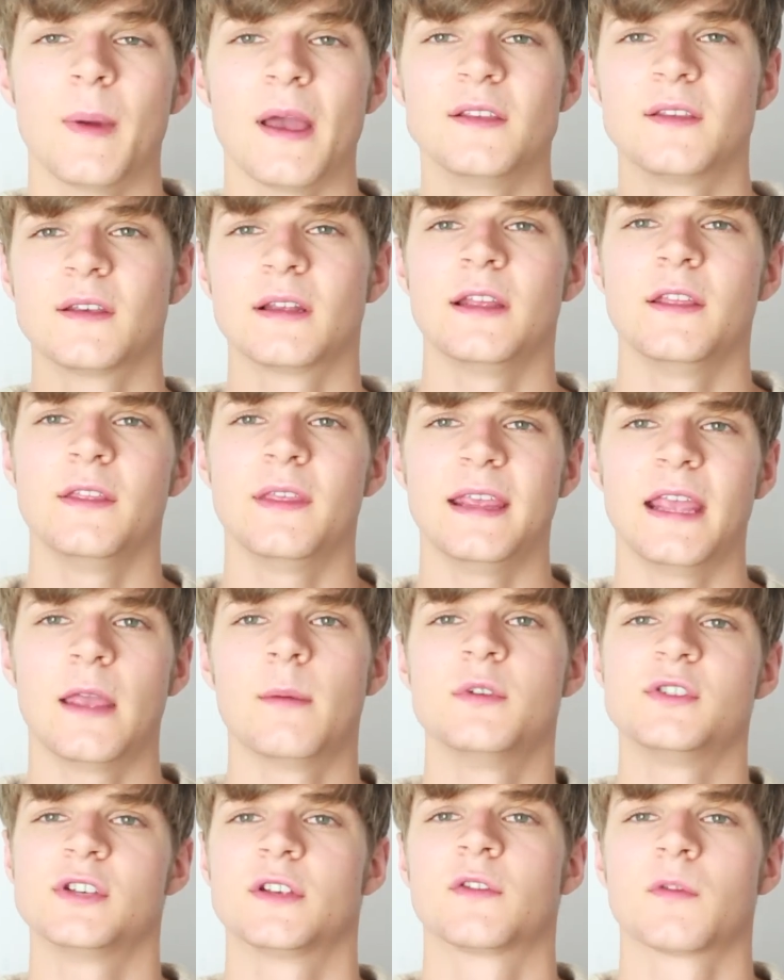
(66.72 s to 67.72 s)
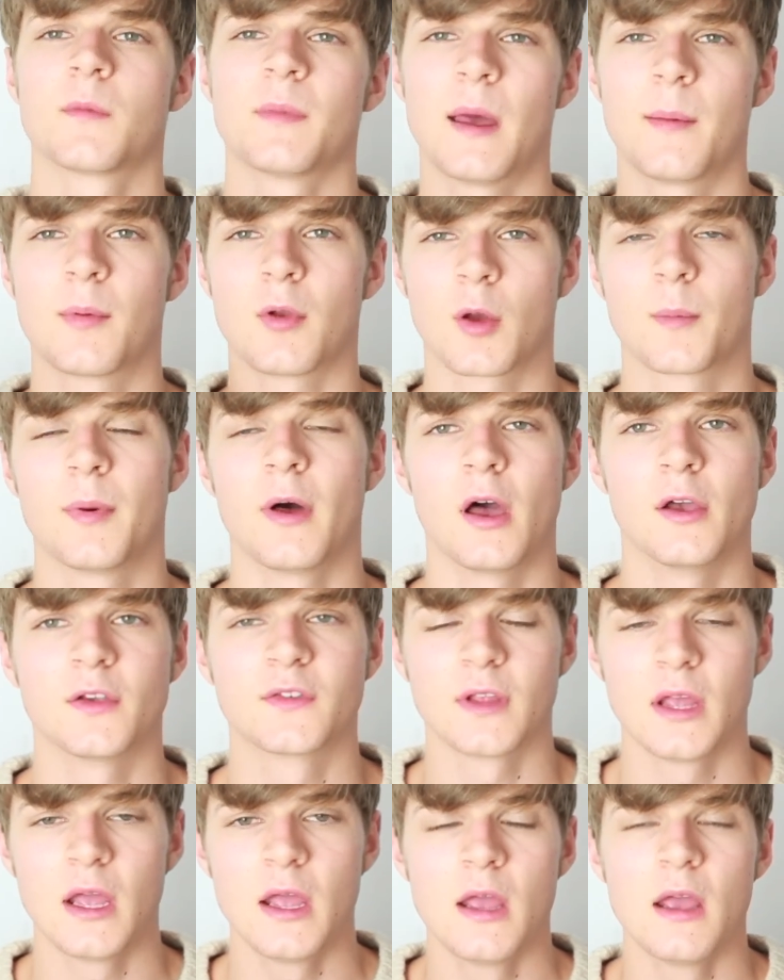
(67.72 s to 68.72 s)
basically, the images from that blog
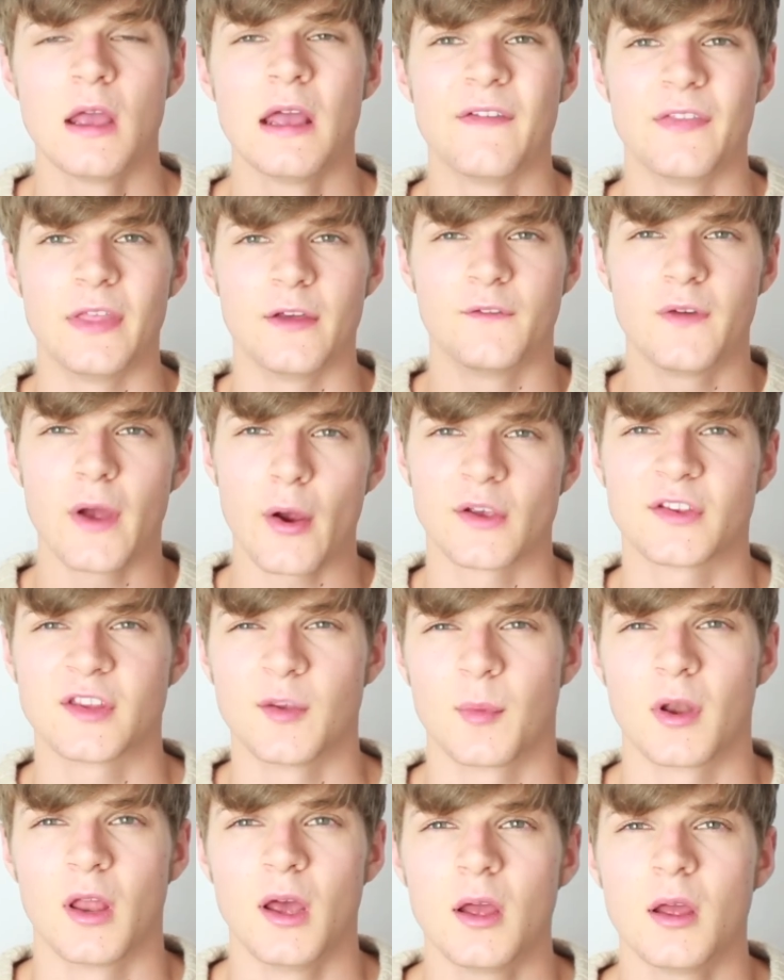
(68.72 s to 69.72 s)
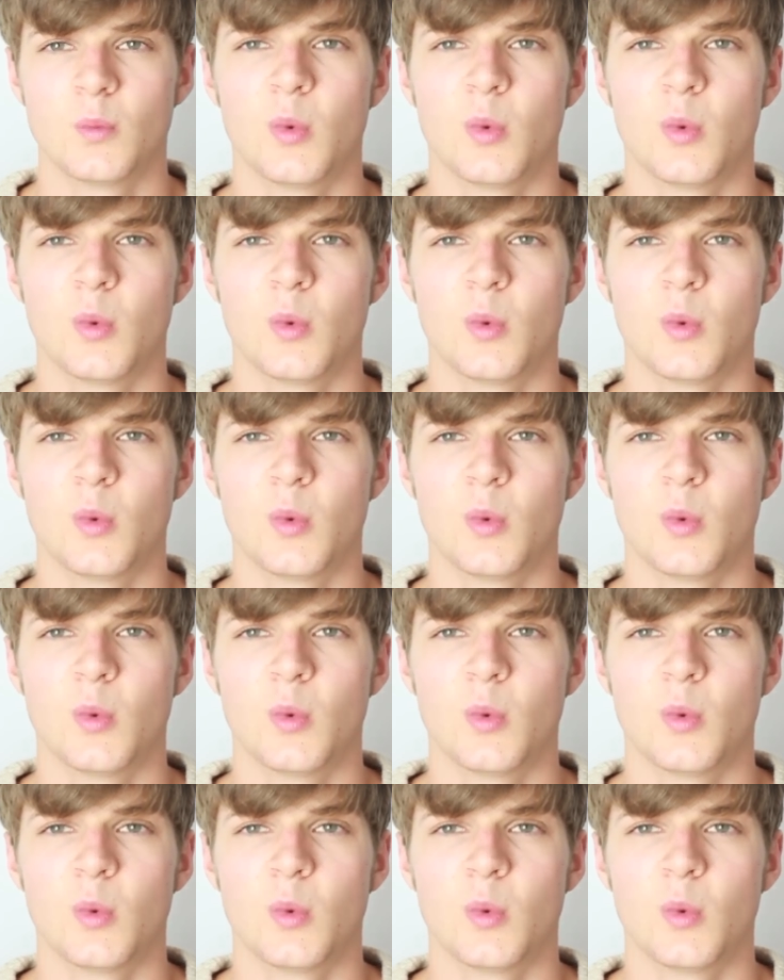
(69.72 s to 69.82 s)
post, they're very similar.